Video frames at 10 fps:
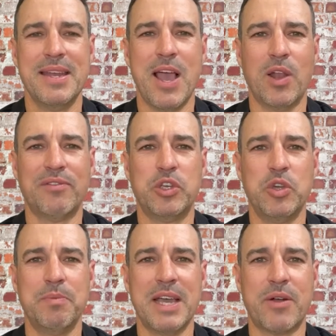Now, Oliver
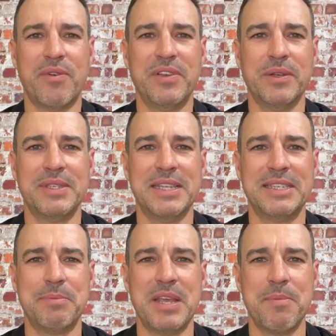Hume data reveals in
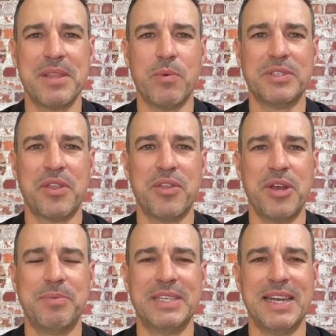September there was a
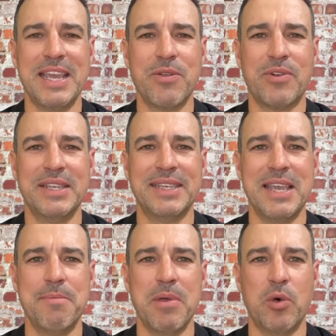30% increase
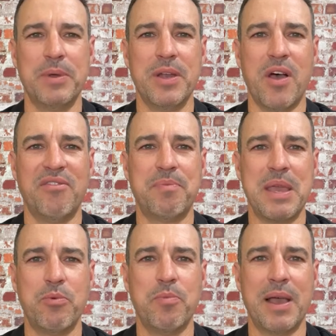in Melbourne of people